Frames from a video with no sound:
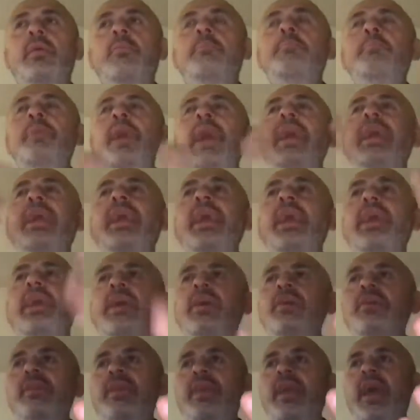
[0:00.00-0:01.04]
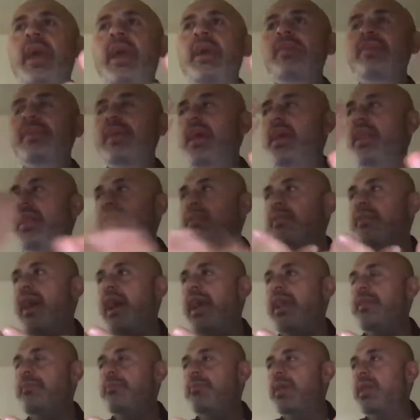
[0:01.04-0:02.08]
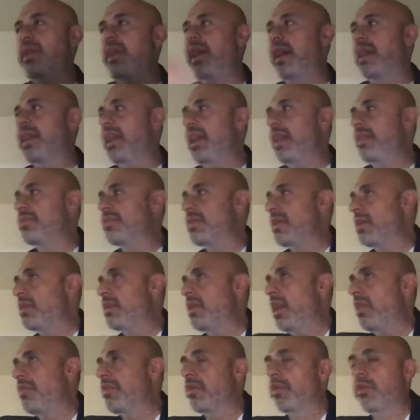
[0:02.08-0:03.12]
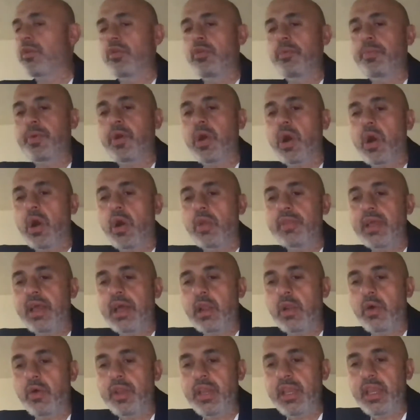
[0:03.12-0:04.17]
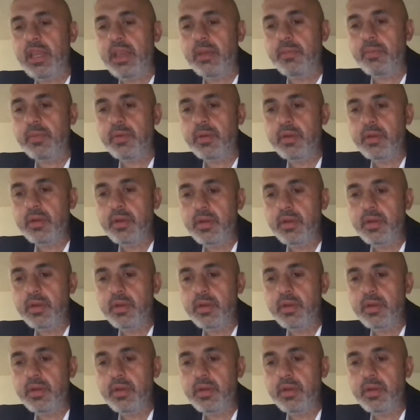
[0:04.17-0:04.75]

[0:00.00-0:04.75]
making his case an indictment against another group called Elohim.